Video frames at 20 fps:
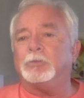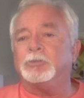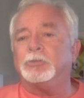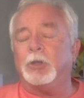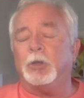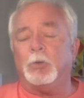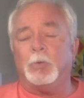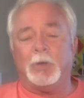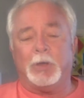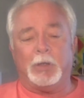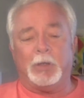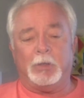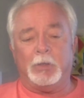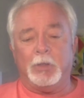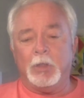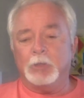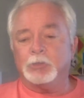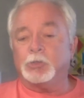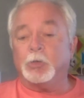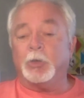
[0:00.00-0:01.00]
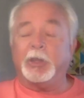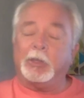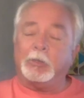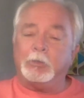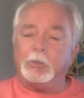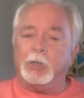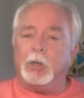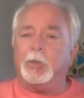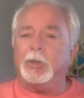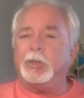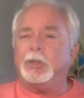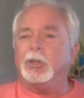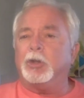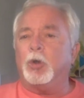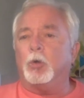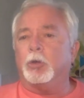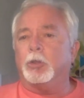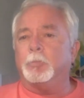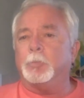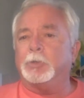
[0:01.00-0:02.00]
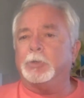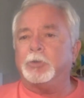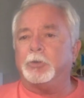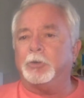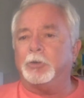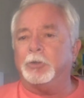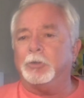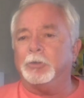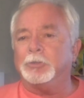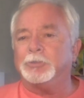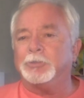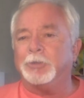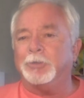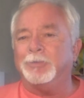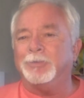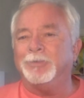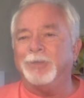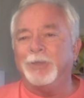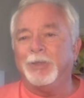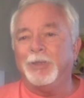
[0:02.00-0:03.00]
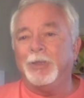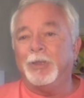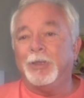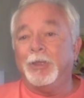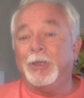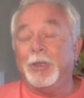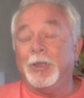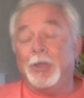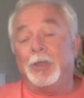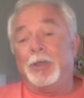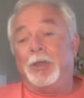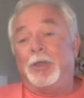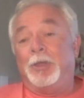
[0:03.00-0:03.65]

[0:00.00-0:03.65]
So, uh, uh-huh. so you know, he can order the materials. So, gotcha.